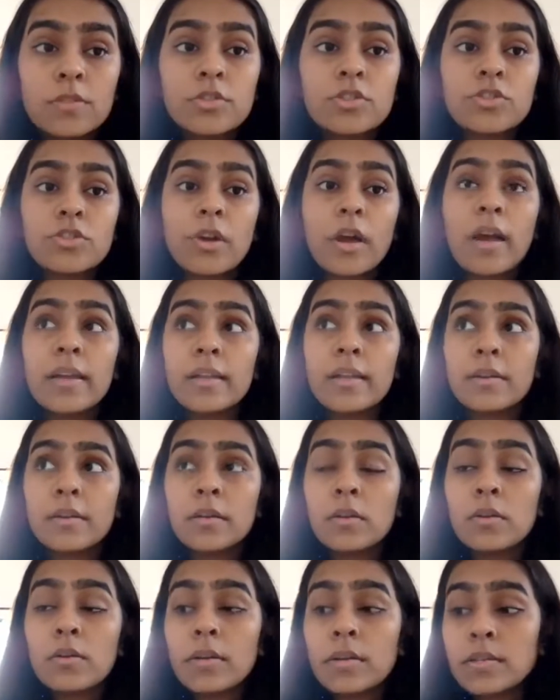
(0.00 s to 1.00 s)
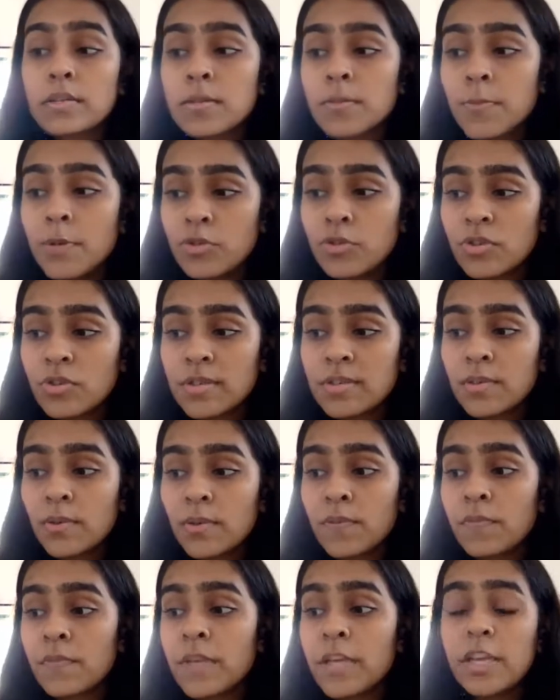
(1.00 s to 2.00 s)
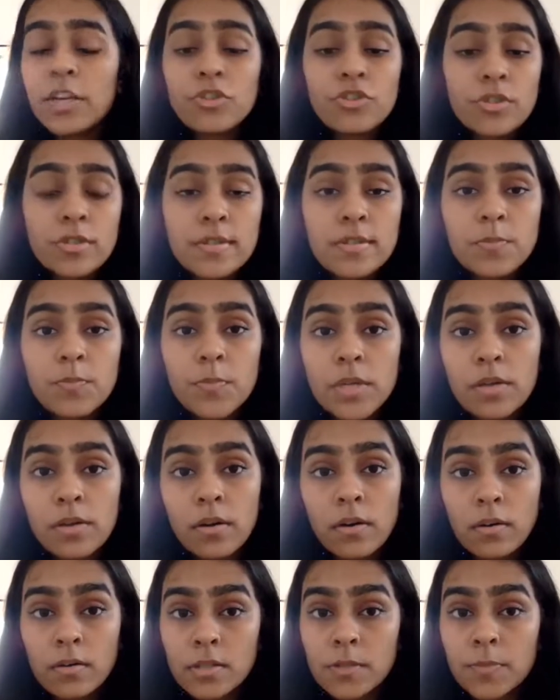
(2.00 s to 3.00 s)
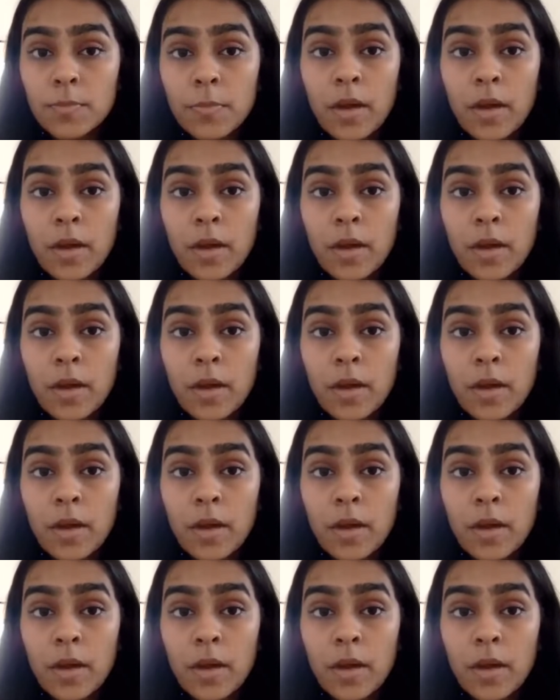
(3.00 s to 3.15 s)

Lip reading: try and look at speeches of Asian speakers,